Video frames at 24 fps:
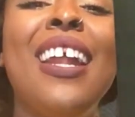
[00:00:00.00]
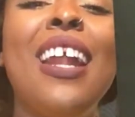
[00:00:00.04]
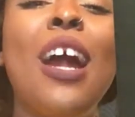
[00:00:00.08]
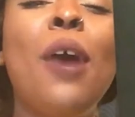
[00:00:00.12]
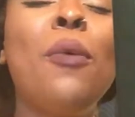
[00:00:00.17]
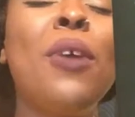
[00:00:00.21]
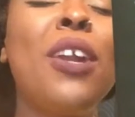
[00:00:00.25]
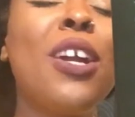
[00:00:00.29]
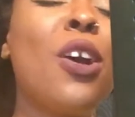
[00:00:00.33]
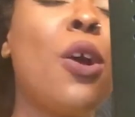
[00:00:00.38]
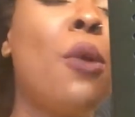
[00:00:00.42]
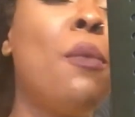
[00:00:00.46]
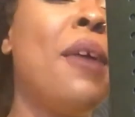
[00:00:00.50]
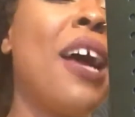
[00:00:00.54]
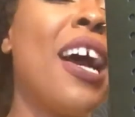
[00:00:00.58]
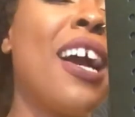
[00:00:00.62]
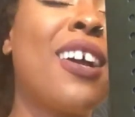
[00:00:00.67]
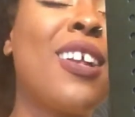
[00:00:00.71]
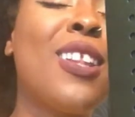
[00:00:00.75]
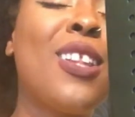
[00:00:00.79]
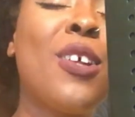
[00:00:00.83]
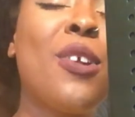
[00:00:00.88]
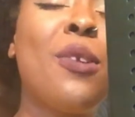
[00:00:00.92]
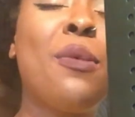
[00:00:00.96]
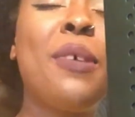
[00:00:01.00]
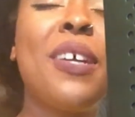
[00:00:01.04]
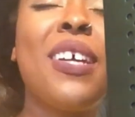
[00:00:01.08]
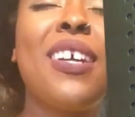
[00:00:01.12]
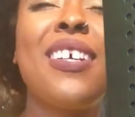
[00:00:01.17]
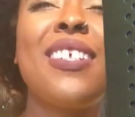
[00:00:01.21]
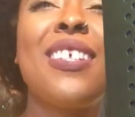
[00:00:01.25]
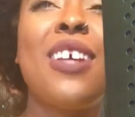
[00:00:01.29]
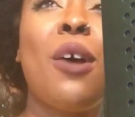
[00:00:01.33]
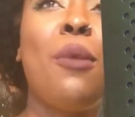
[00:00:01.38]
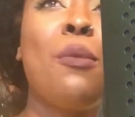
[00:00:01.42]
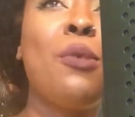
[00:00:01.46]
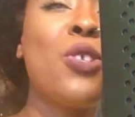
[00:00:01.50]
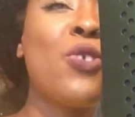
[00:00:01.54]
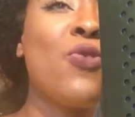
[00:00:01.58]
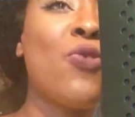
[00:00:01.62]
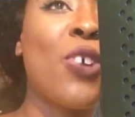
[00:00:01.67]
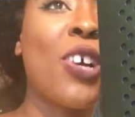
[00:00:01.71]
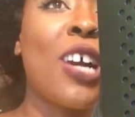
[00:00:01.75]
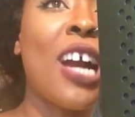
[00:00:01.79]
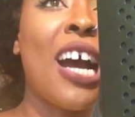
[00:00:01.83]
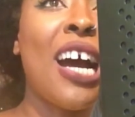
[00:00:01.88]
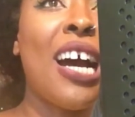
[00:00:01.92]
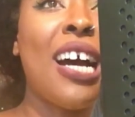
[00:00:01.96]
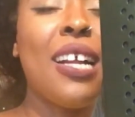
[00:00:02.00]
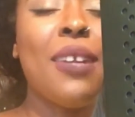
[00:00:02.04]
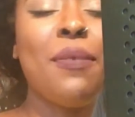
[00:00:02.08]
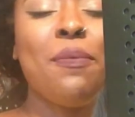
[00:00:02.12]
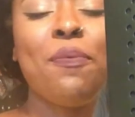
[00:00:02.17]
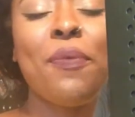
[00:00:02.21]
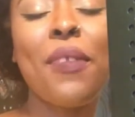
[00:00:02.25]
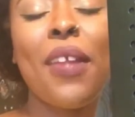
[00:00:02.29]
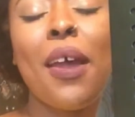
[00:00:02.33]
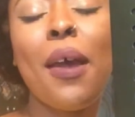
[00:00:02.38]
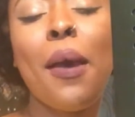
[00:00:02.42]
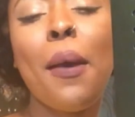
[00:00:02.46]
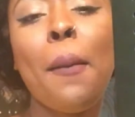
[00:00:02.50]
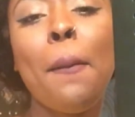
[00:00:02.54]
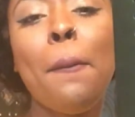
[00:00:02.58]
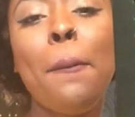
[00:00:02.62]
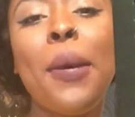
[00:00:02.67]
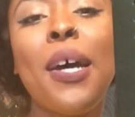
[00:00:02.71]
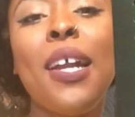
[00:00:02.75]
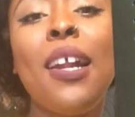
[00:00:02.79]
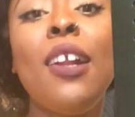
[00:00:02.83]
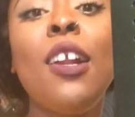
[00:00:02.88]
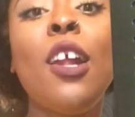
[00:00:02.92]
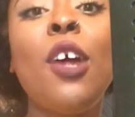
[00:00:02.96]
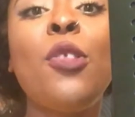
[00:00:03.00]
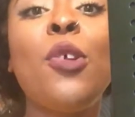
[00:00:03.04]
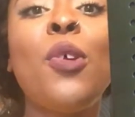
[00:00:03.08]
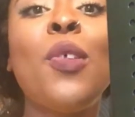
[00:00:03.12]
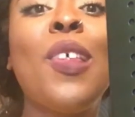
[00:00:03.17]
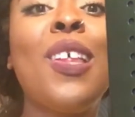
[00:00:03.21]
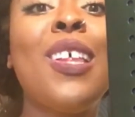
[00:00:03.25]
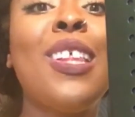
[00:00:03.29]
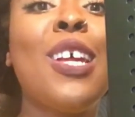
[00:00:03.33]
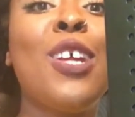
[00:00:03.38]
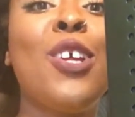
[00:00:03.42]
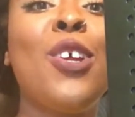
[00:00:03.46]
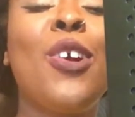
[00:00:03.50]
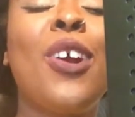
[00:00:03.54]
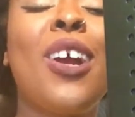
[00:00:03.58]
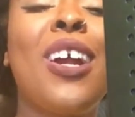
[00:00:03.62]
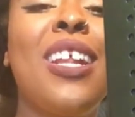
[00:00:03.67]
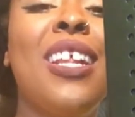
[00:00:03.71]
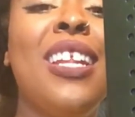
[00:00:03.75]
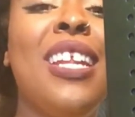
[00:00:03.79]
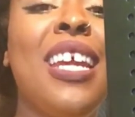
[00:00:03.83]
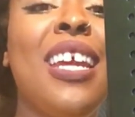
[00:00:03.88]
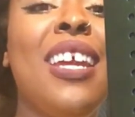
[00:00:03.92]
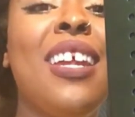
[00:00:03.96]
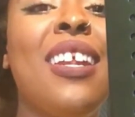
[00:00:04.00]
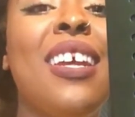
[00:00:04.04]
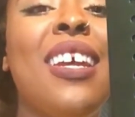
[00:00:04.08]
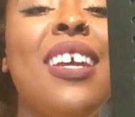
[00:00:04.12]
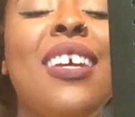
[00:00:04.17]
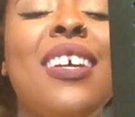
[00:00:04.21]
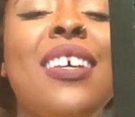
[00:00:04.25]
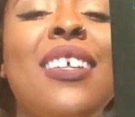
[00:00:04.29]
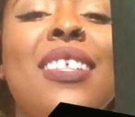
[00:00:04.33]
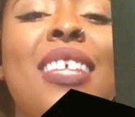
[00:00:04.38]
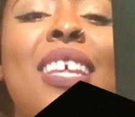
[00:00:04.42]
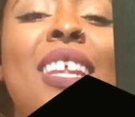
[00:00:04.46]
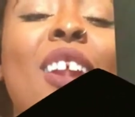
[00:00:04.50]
and I wanna go back a little bit because I almost forgot. But another thing that you're going to need is